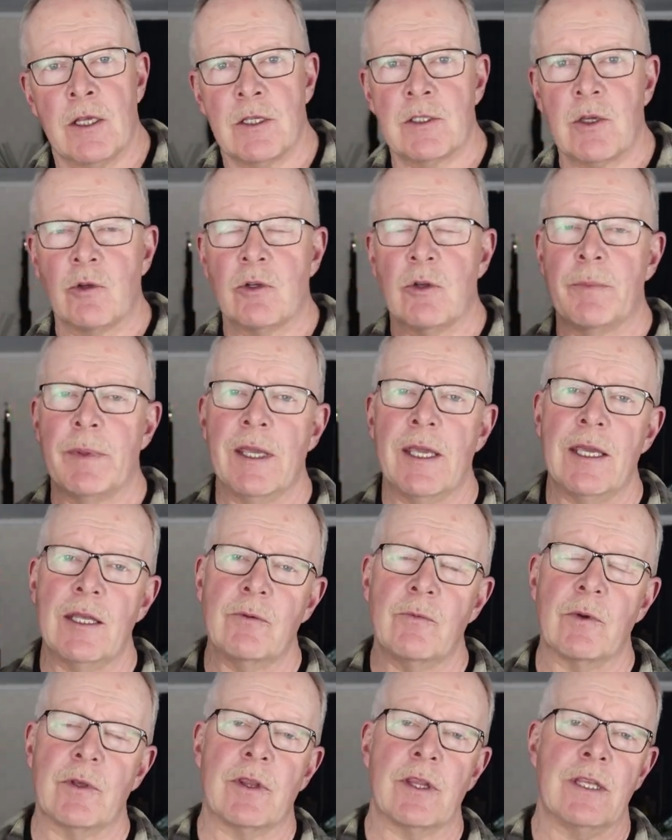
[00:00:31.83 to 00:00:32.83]
So to
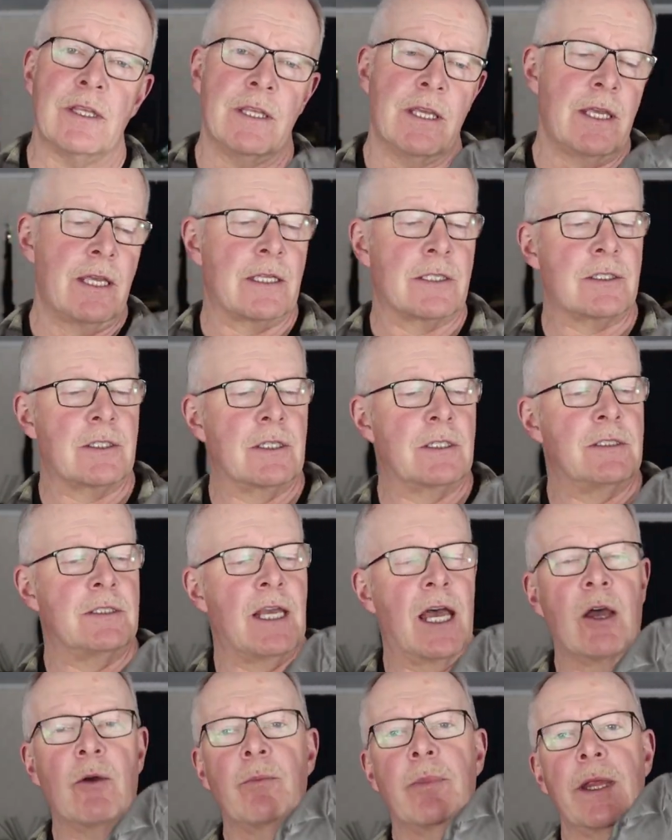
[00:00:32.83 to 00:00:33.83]
begin with, yes,
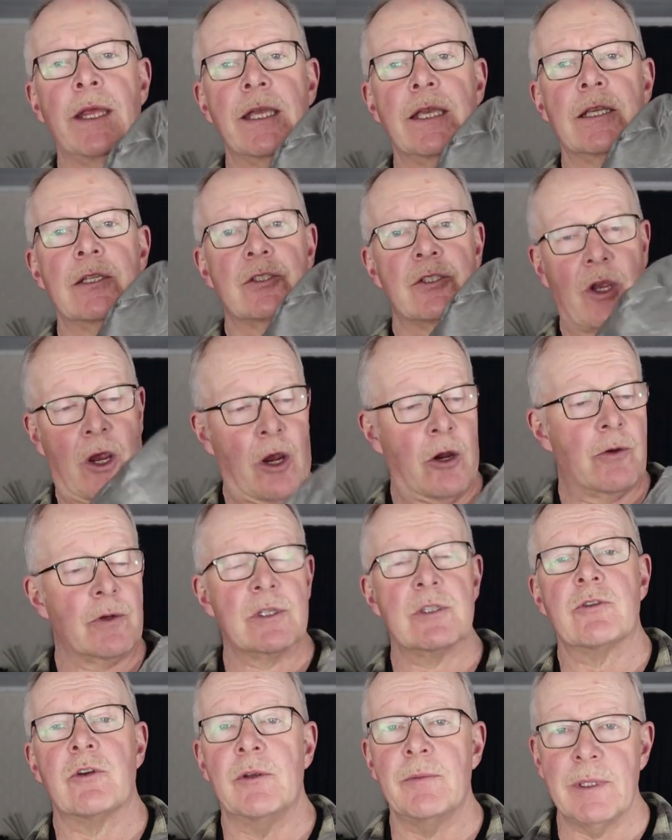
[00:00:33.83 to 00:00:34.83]
down blankets are
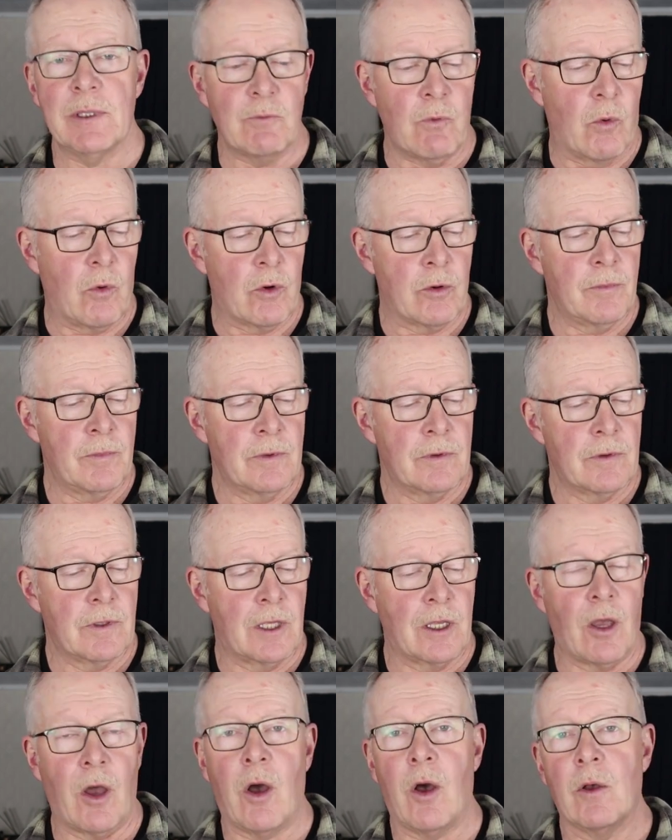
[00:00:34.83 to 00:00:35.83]
extremely warm,
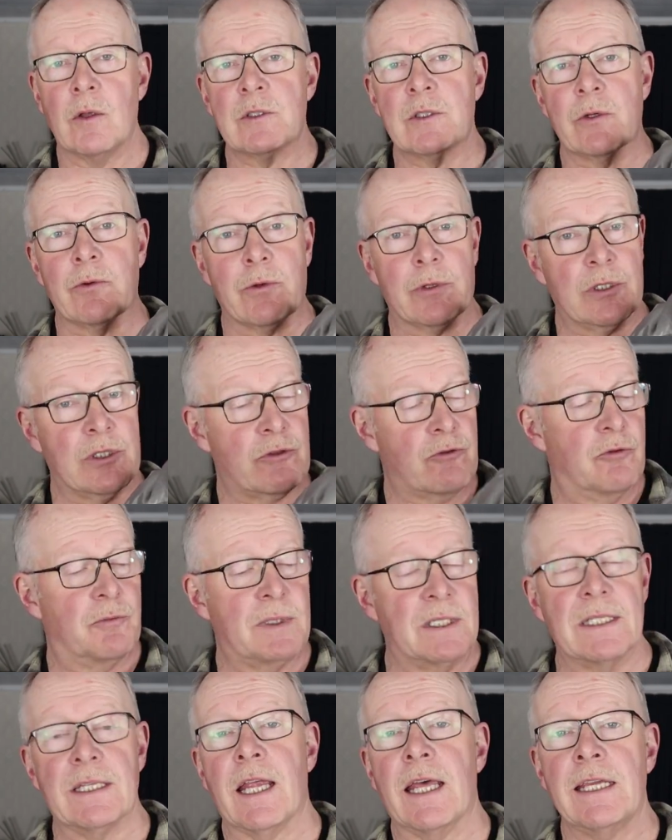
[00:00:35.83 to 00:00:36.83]
they also are
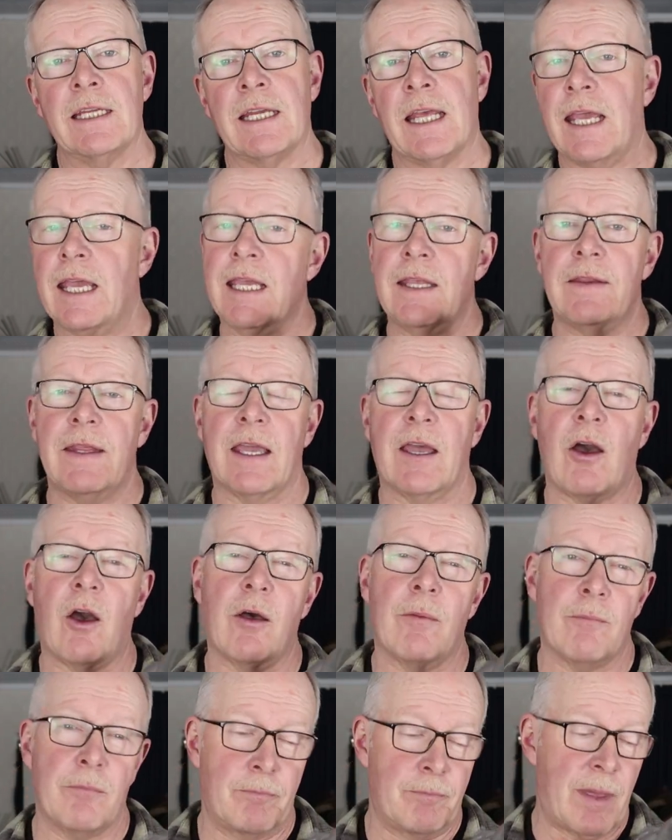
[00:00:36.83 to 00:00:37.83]
extremely light, and they
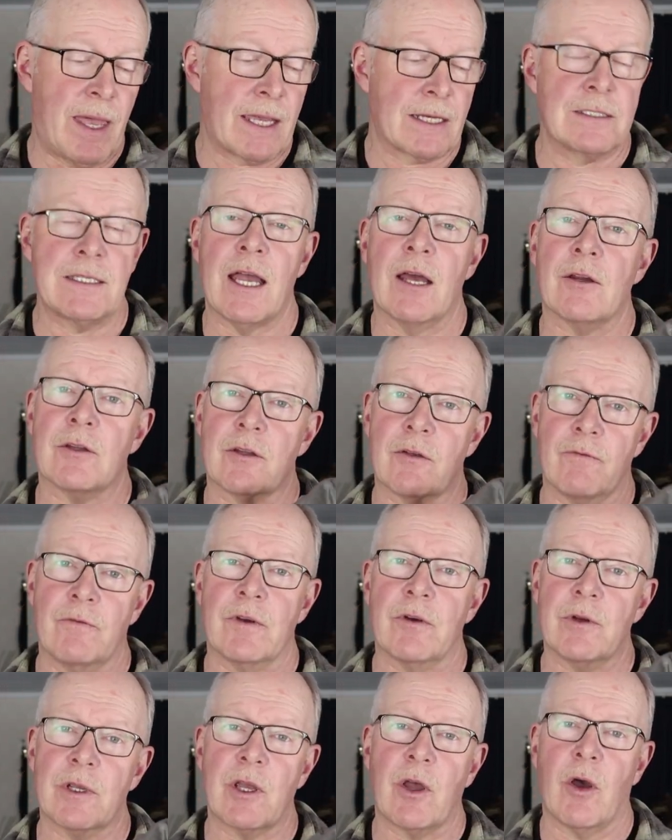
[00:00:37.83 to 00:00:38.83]
come packed down into
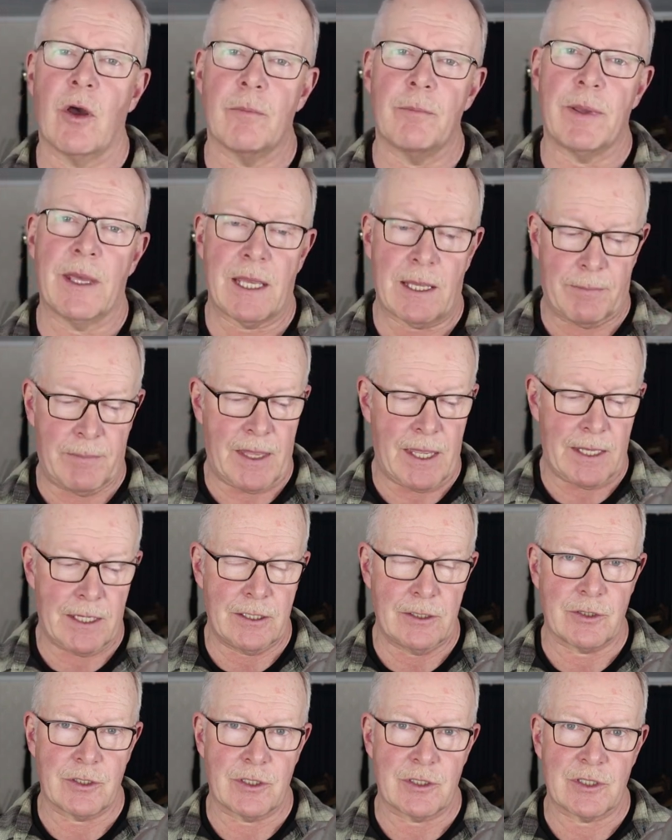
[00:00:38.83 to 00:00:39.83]
very compact
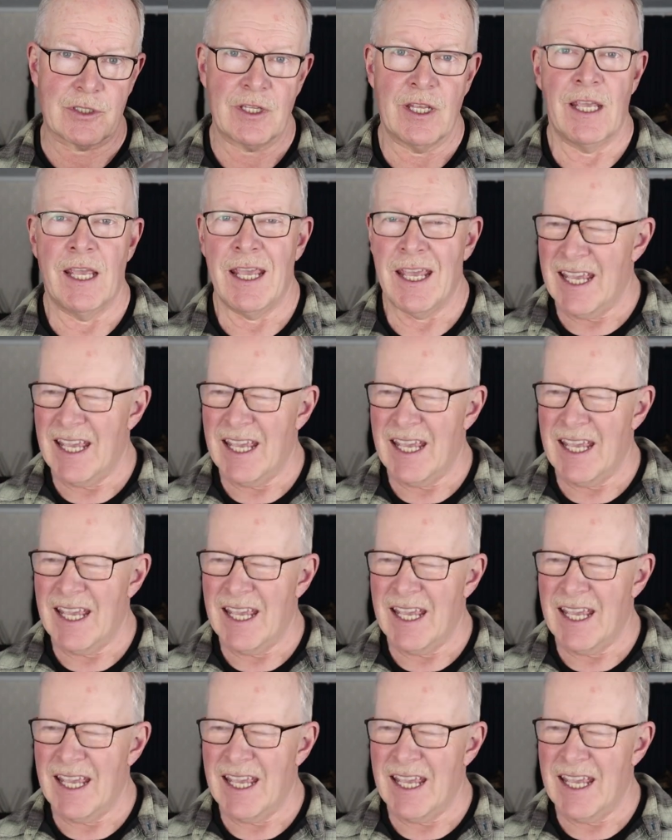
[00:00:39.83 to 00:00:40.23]
packages.